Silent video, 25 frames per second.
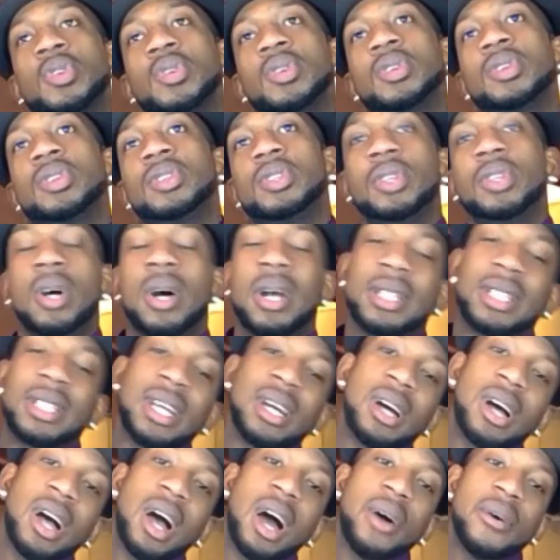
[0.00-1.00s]
So I
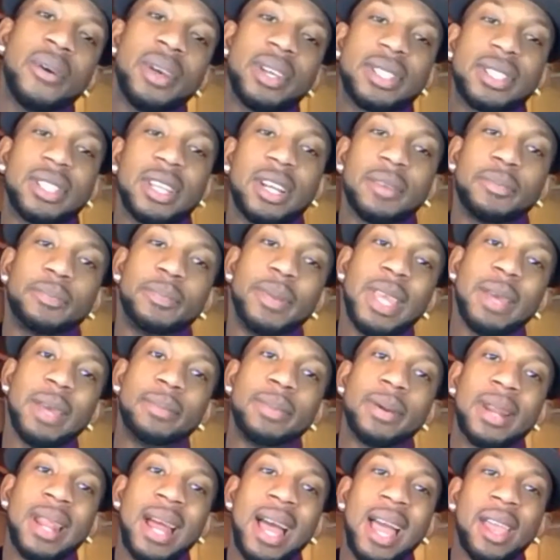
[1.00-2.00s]
always tell
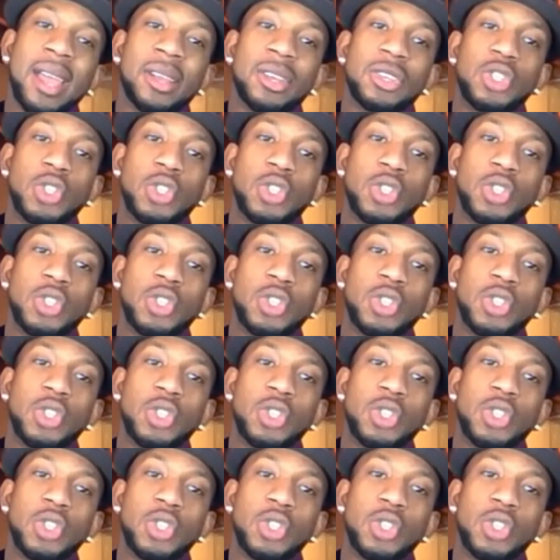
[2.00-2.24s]
people, like,